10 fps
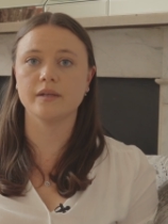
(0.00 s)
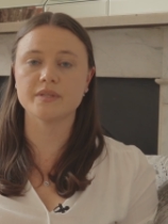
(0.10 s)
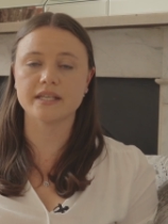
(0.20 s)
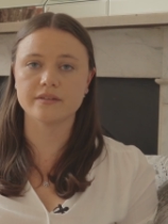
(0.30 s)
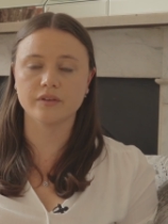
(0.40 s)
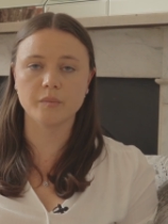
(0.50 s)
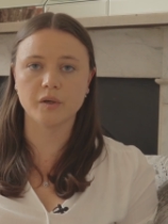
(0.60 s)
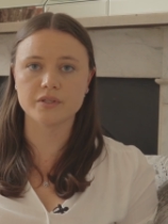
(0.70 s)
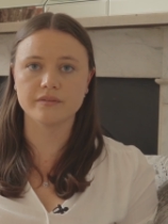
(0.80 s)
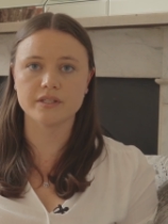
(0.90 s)
obsessive
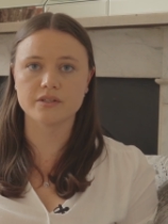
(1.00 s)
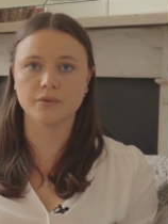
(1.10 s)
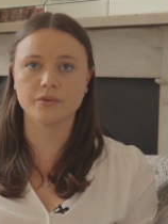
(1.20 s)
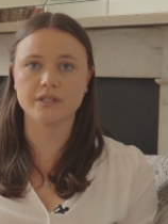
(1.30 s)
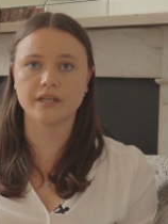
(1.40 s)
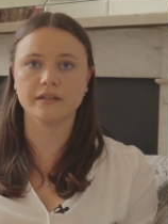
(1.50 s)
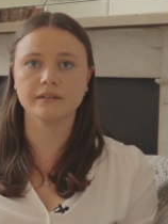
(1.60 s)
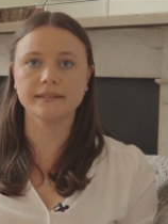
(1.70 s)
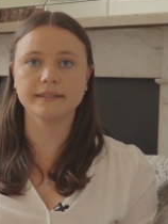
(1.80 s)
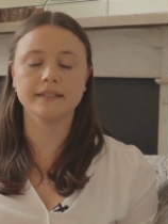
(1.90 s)
compulsive disorder,
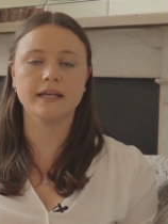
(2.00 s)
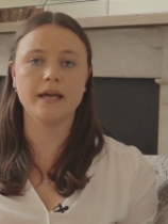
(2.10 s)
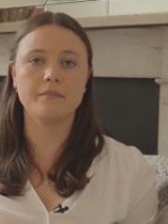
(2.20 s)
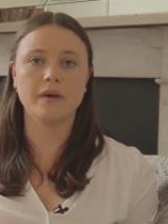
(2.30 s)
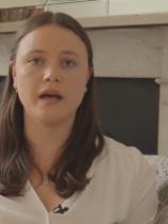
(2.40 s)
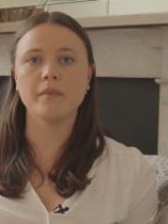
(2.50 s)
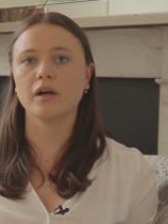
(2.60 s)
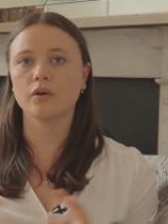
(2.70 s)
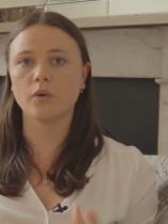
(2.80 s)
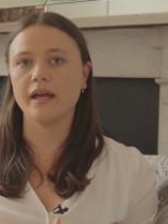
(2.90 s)
um,
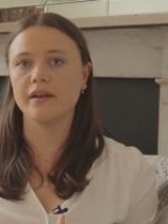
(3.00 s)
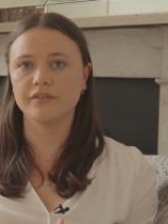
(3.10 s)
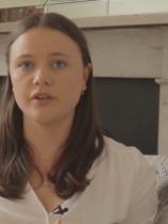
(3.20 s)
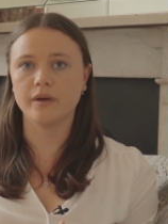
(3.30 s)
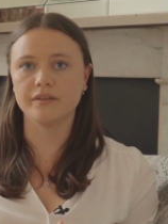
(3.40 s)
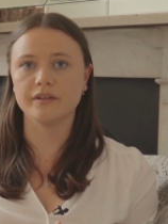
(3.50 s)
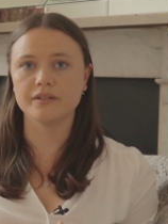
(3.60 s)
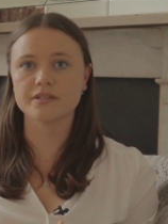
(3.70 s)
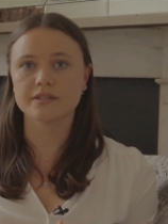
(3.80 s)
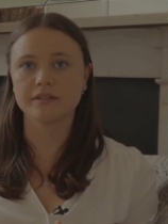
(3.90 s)
among quite a few
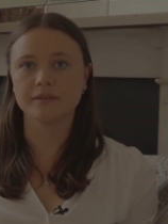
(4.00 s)
others.